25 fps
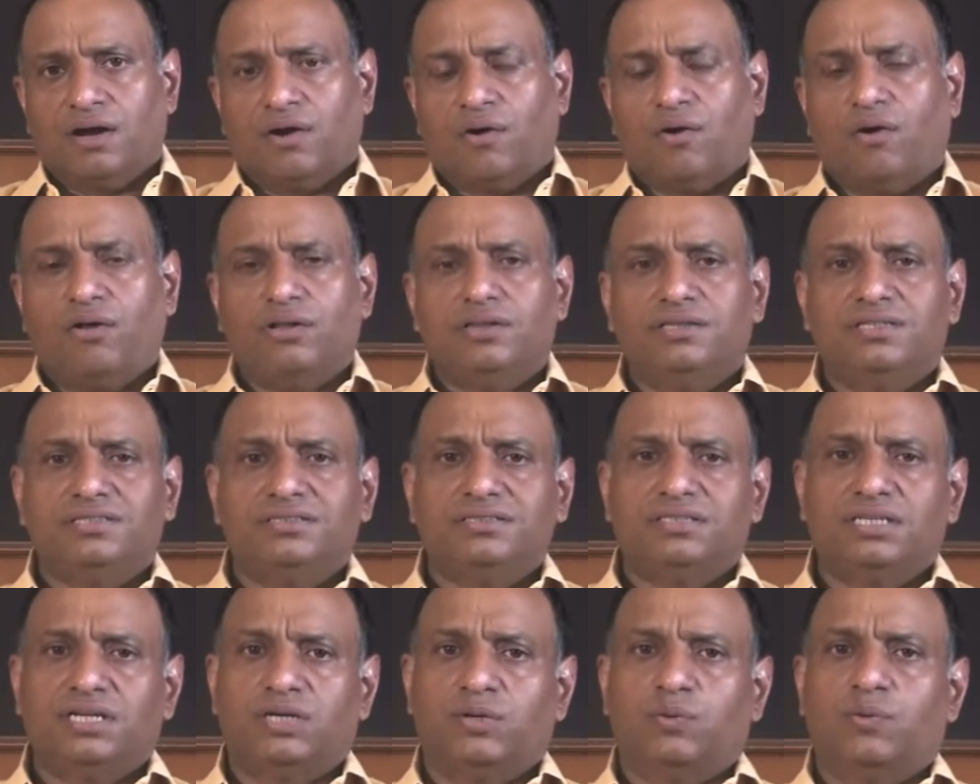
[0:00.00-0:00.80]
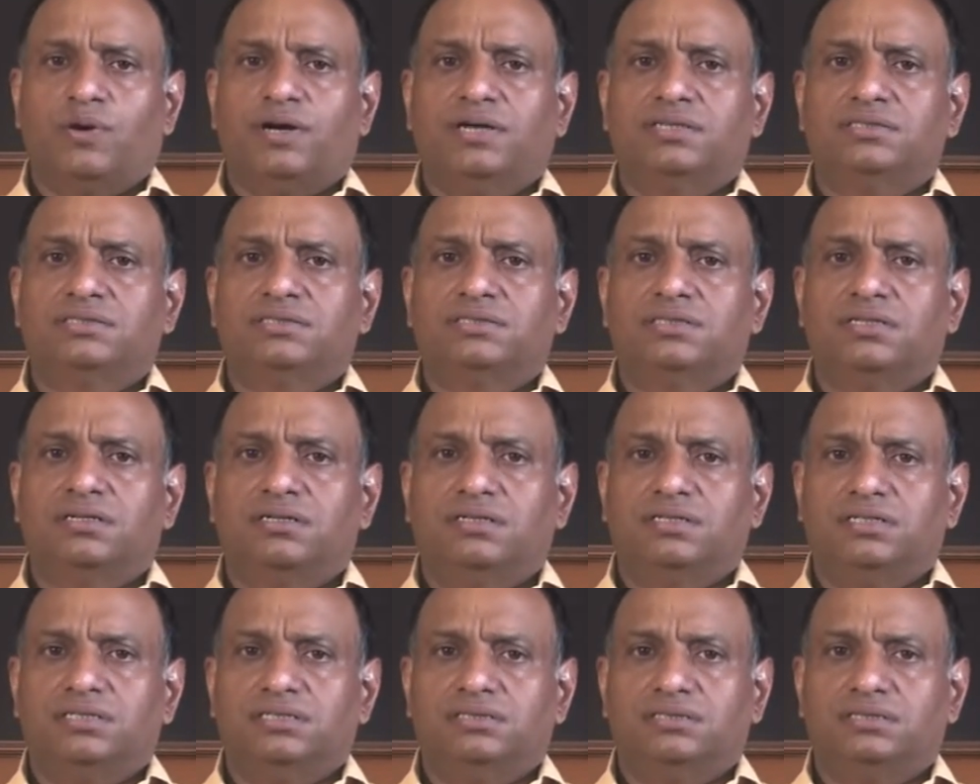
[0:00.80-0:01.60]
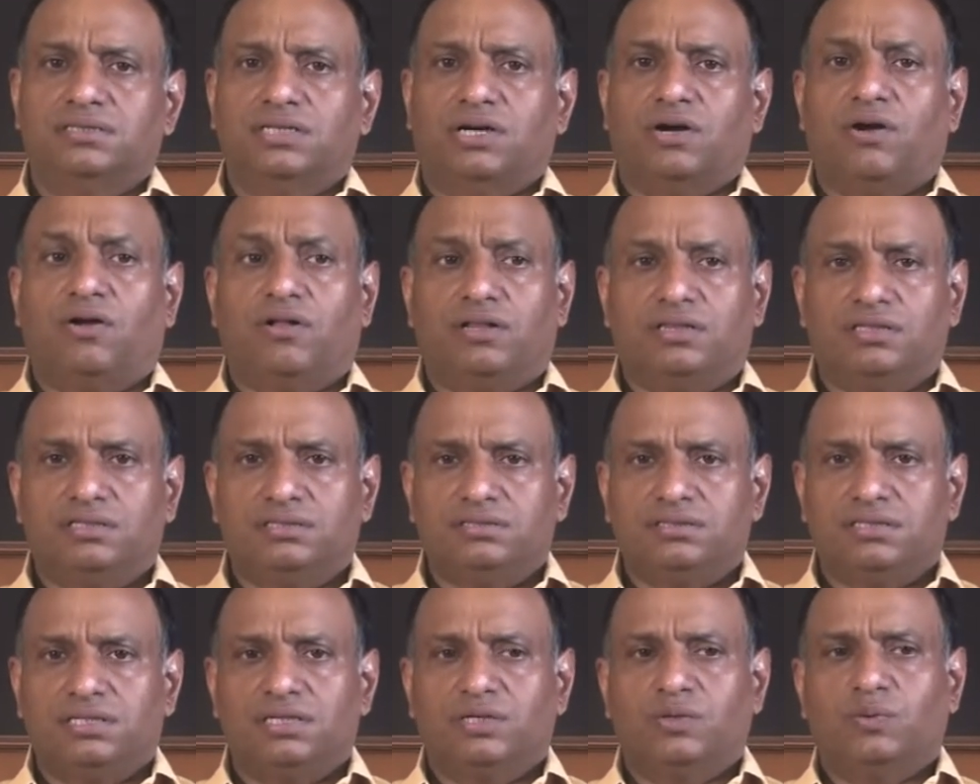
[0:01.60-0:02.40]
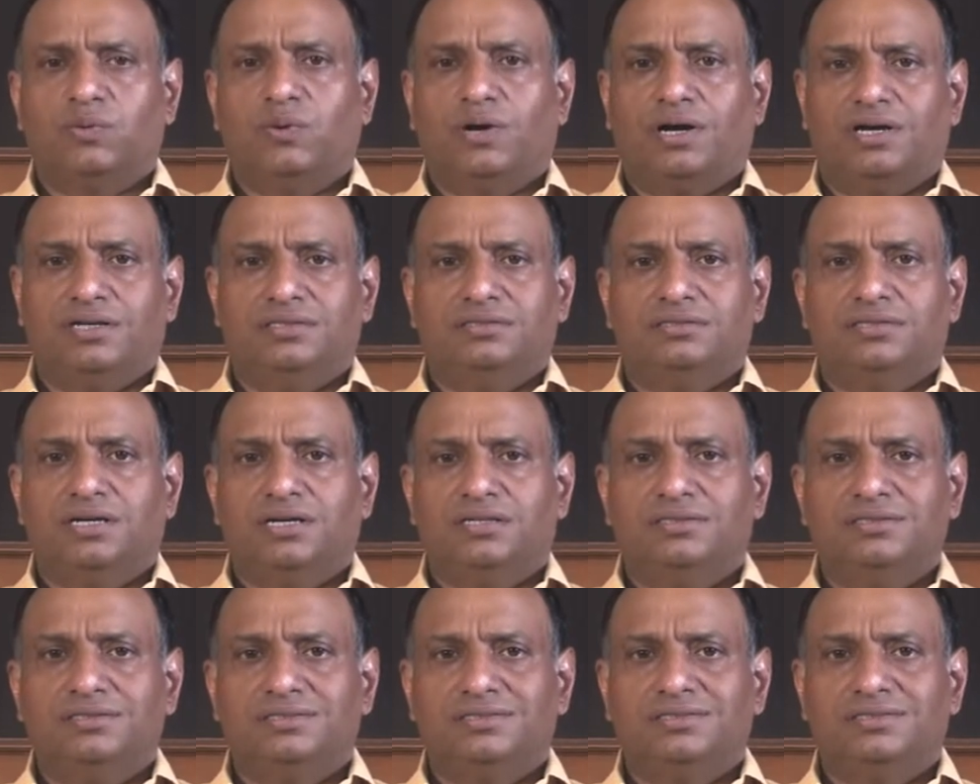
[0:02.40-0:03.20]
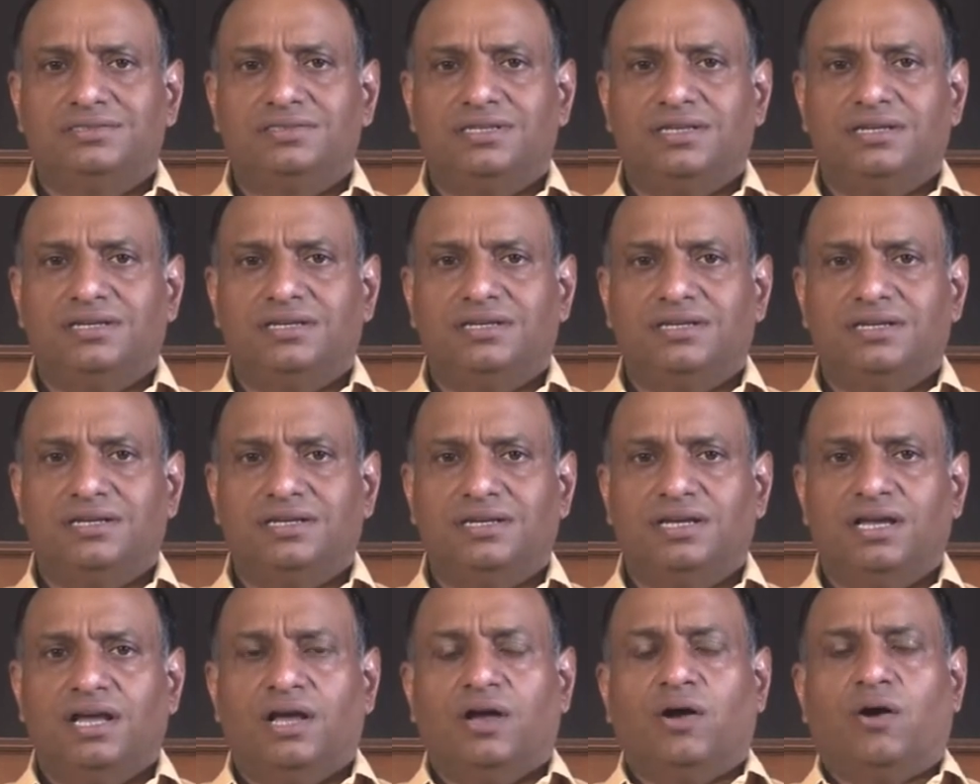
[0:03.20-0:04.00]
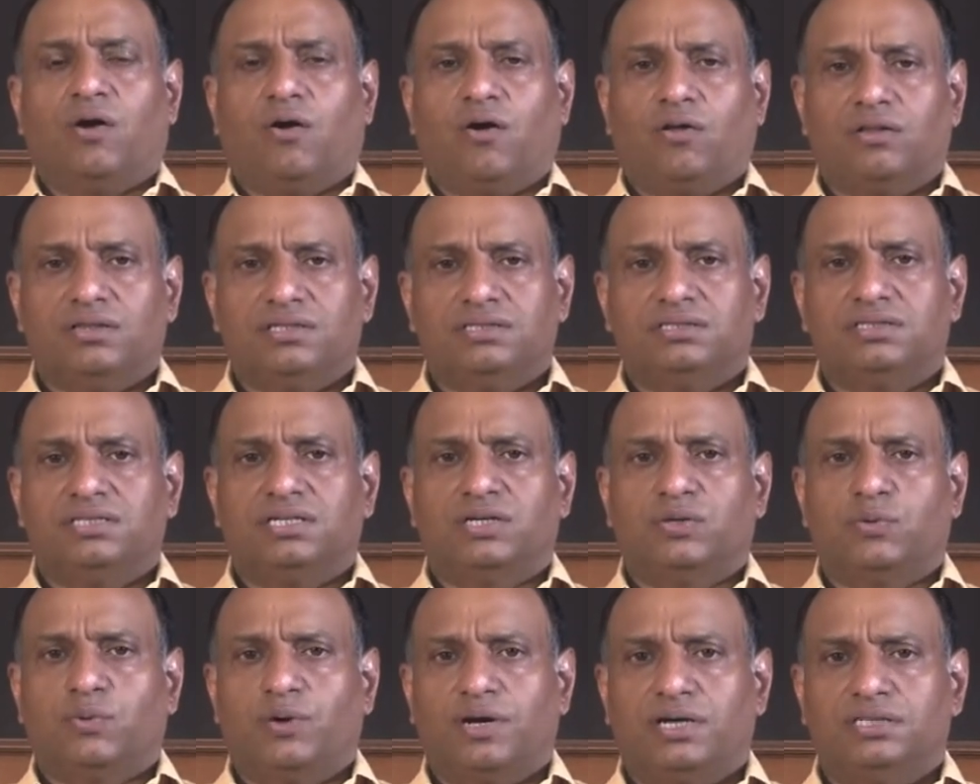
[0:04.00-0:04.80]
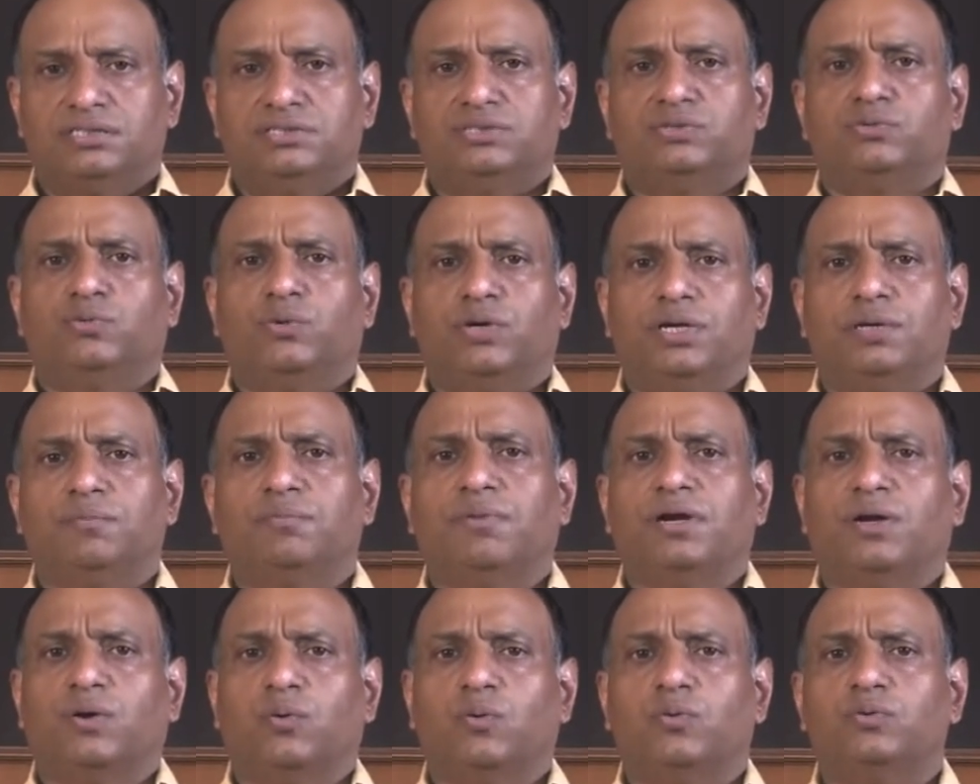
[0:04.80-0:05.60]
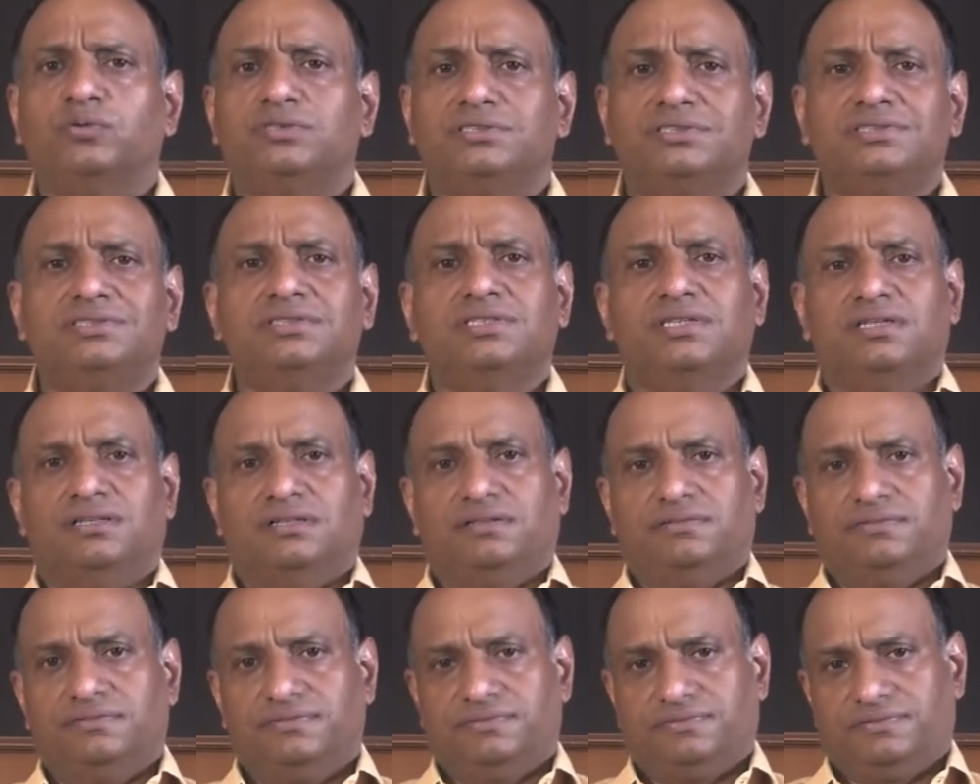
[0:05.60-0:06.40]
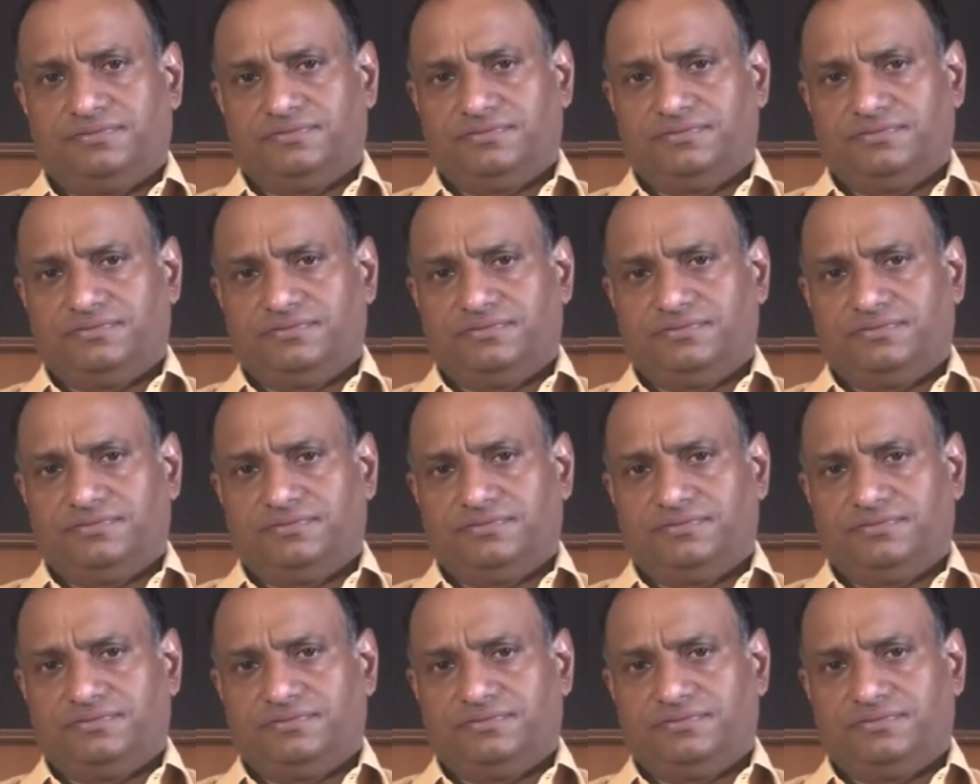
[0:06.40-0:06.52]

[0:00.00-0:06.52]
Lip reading: All this requires courage, all this requires understanding, all this requires knowing my own self.